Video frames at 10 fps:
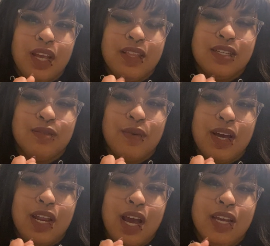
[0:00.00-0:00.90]
This is
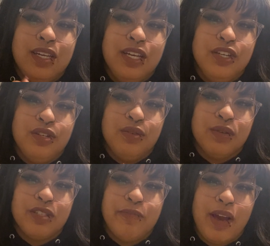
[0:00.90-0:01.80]
what I need you to
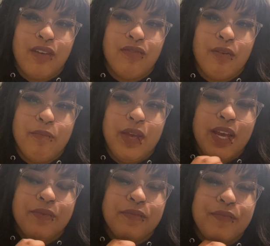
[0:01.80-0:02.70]
expect from
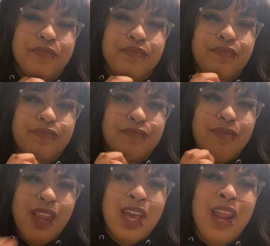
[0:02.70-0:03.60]
me.
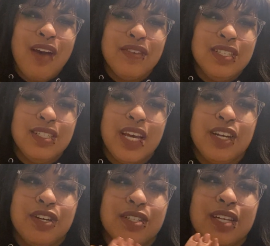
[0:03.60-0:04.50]
And having
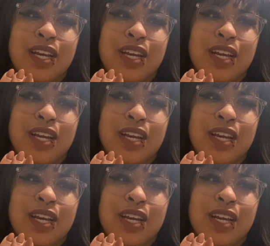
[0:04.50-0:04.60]
standards.